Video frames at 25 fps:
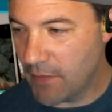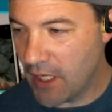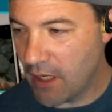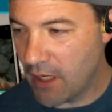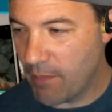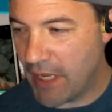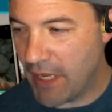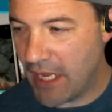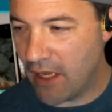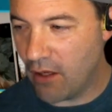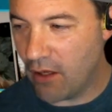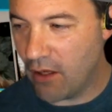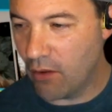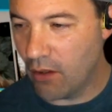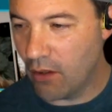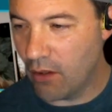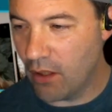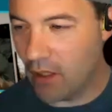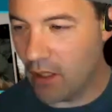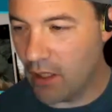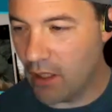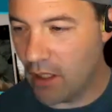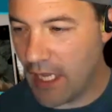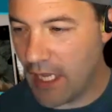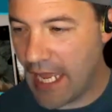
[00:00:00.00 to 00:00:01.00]
about
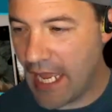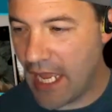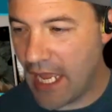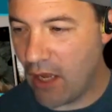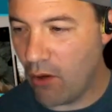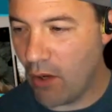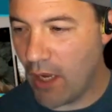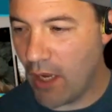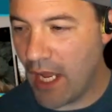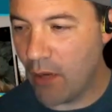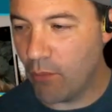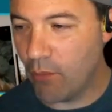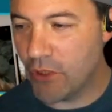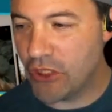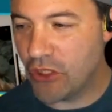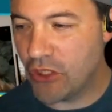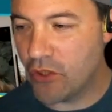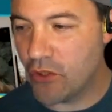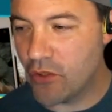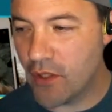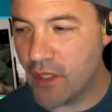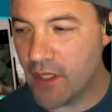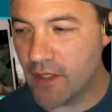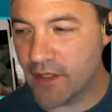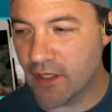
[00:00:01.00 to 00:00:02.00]
how, how would you
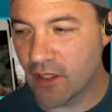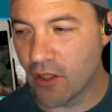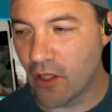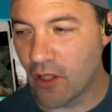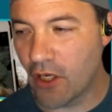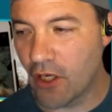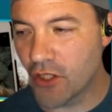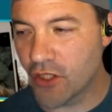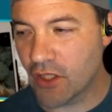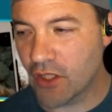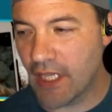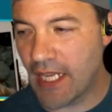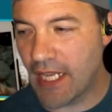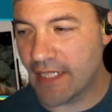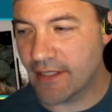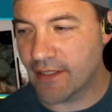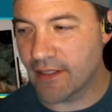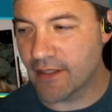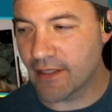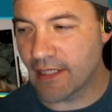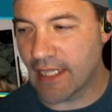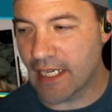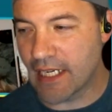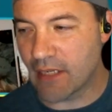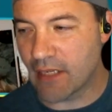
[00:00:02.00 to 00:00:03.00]
do this in large
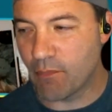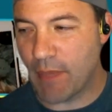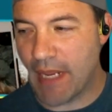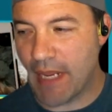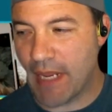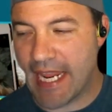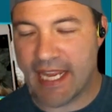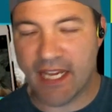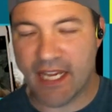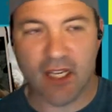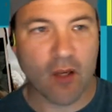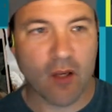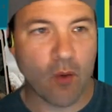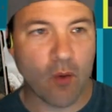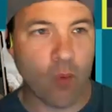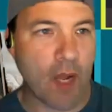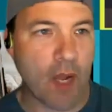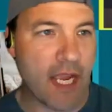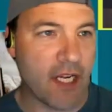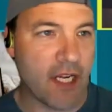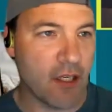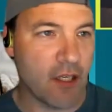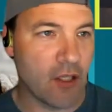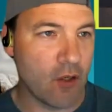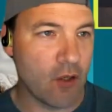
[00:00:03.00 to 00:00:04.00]
classes like band,
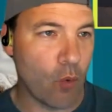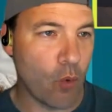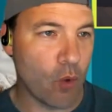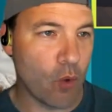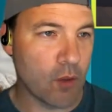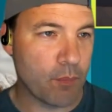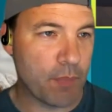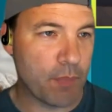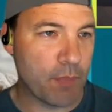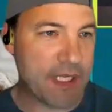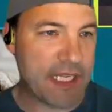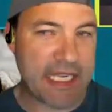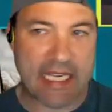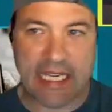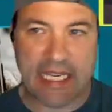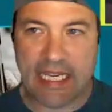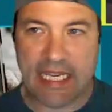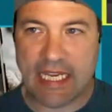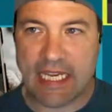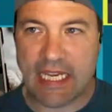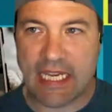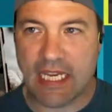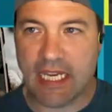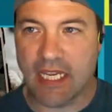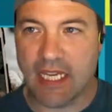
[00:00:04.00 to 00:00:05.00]
choir, or
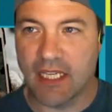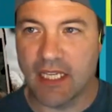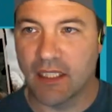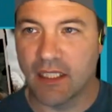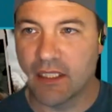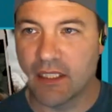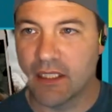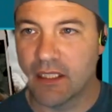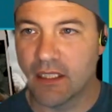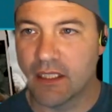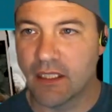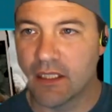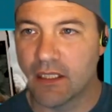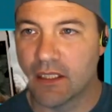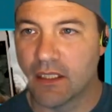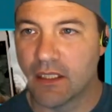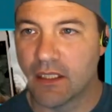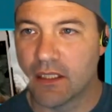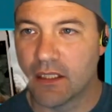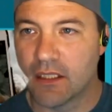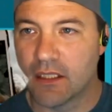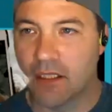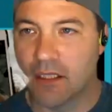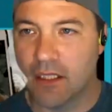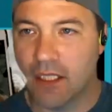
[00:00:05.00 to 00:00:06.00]
PE?
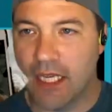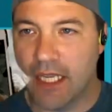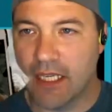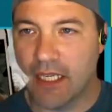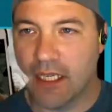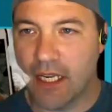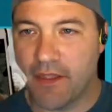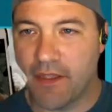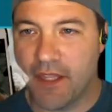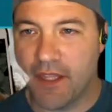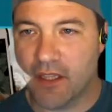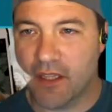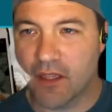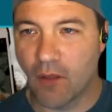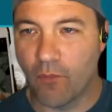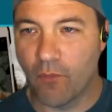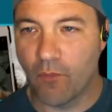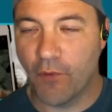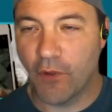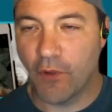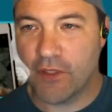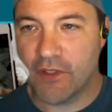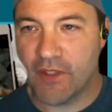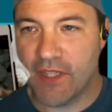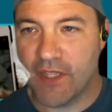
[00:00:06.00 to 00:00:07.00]
And I think the
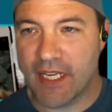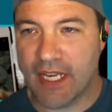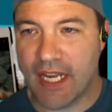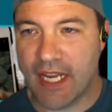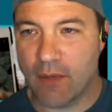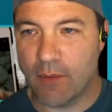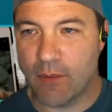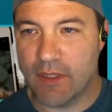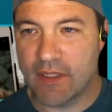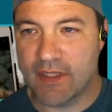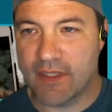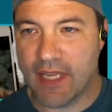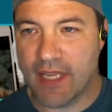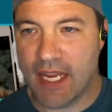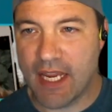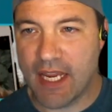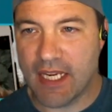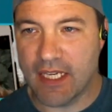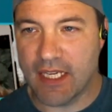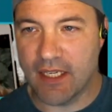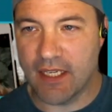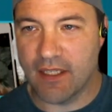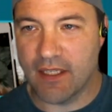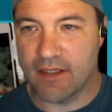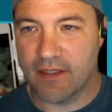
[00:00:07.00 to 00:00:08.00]
first thing I would say
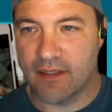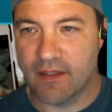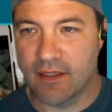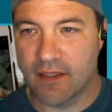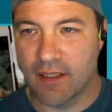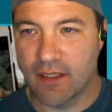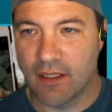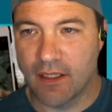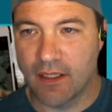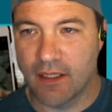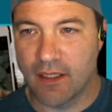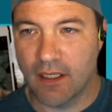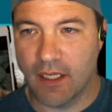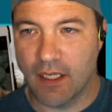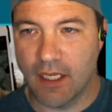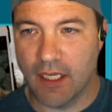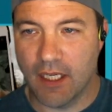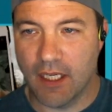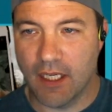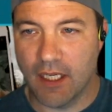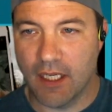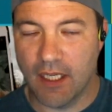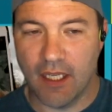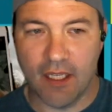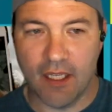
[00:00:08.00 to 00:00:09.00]
is
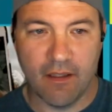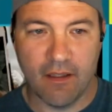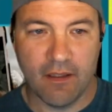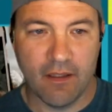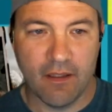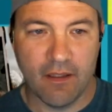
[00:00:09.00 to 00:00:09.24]
uh,